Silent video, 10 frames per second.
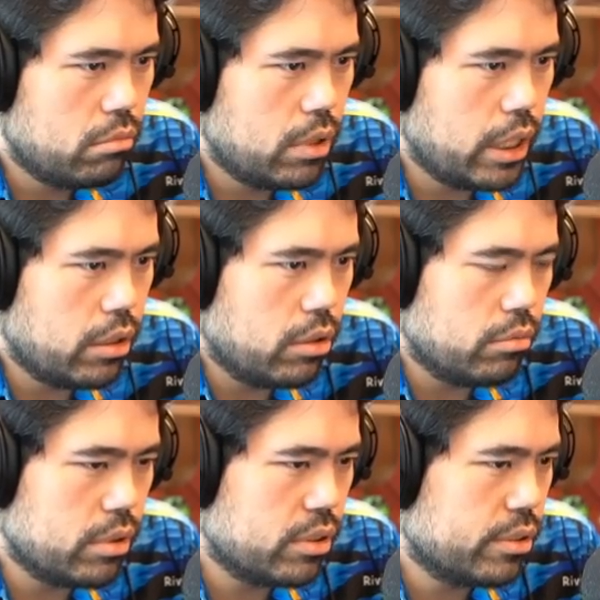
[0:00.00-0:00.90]
I don't know.
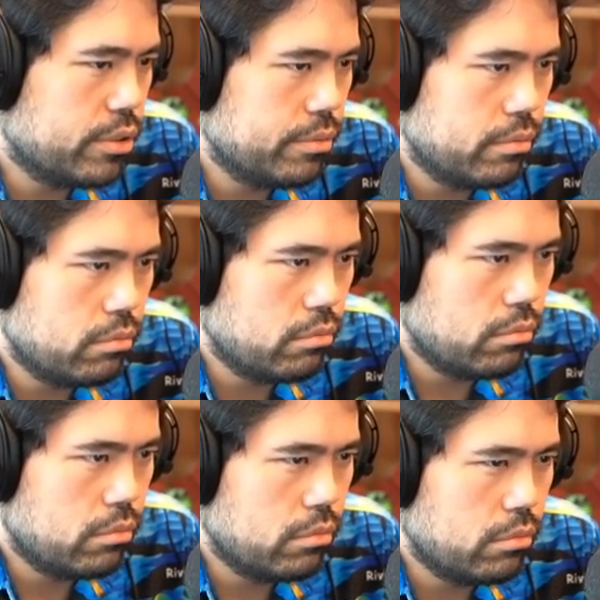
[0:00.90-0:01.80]
This
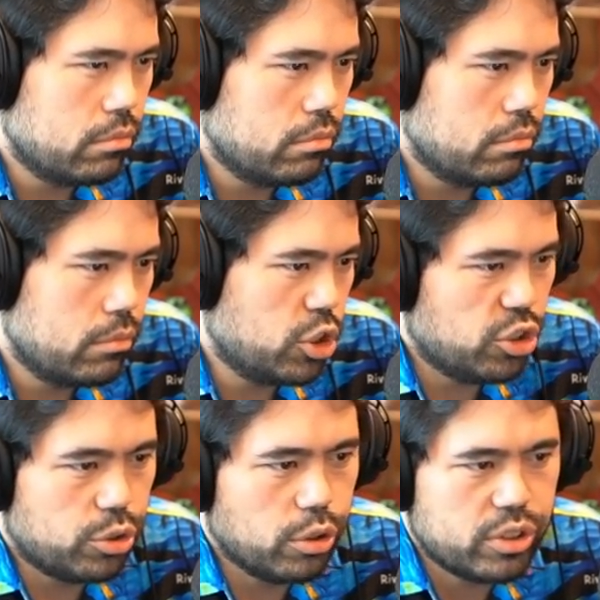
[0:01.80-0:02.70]
this
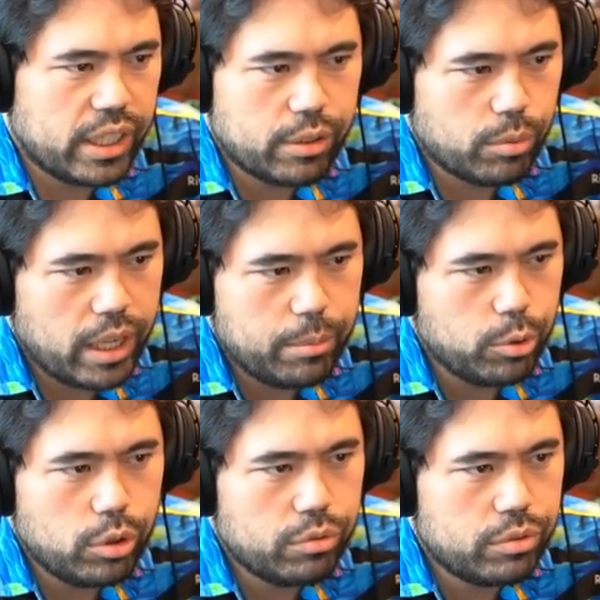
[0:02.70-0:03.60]
just looks like the right move.